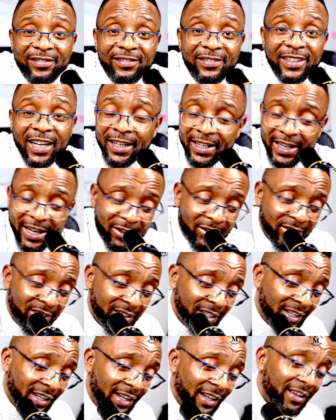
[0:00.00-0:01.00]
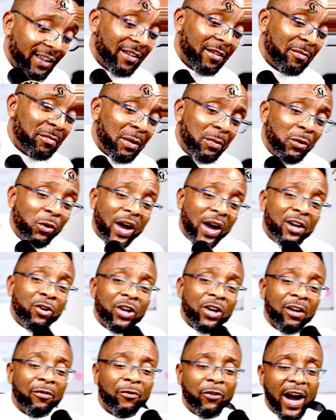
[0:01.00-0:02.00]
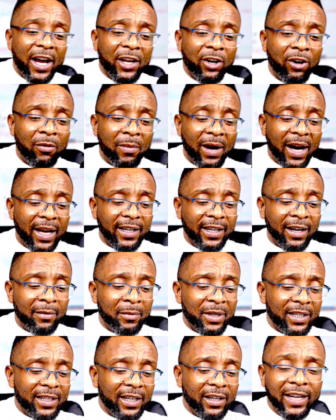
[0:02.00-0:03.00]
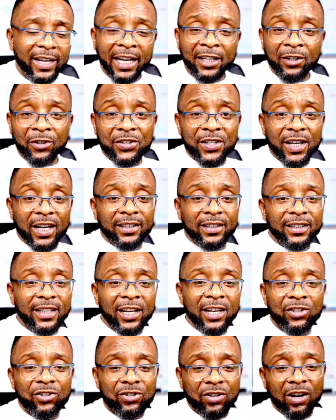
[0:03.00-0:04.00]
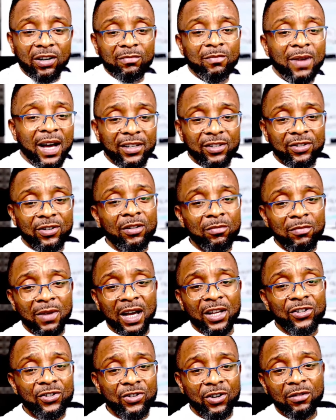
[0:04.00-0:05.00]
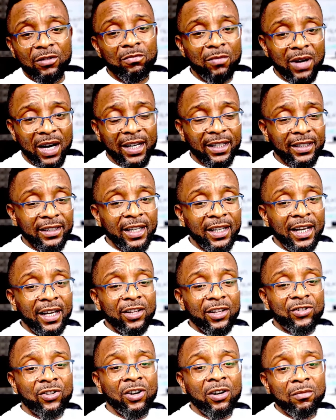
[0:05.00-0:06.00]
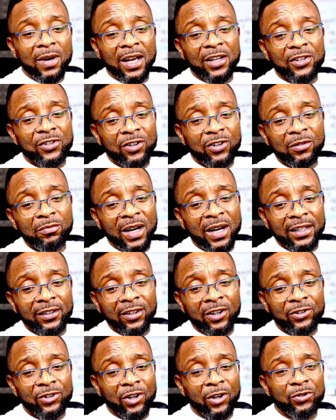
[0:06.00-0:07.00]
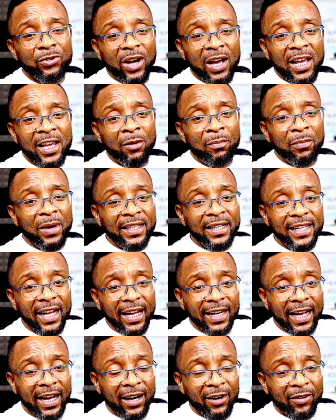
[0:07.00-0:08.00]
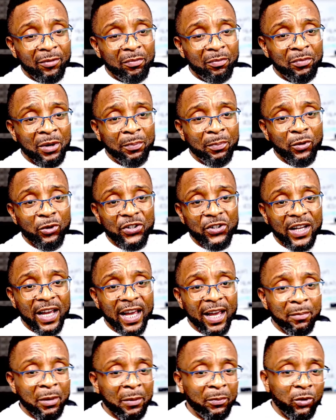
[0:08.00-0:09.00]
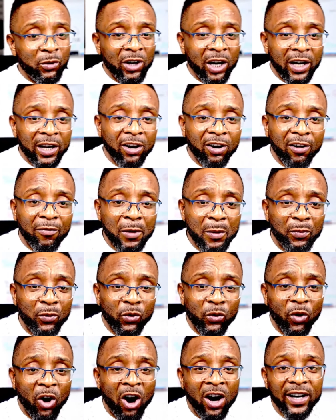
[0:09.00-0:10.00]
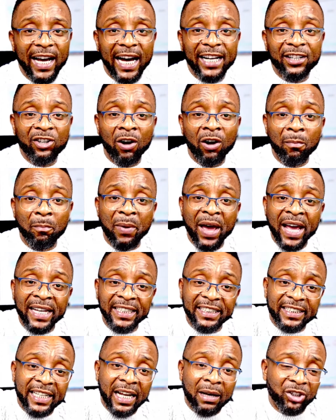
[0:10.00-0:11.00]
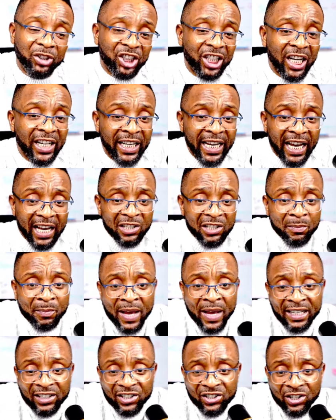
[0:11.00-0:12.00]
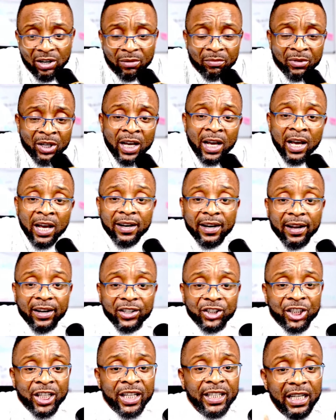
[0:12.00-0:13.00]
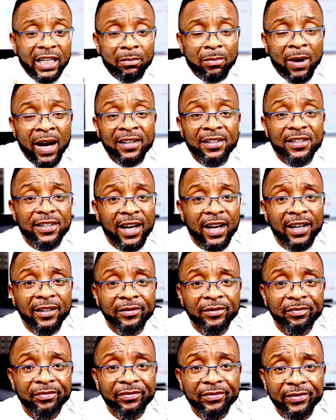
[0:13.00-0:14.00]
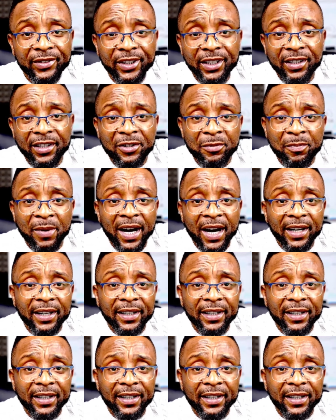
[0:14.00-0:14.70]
And now, people are looking for Iron Man. I mean, like you said, a strong man don't turn to Iron Man now. People say, a lot of people longer don't bend them. Shege has bent some. Now Shege backs is back.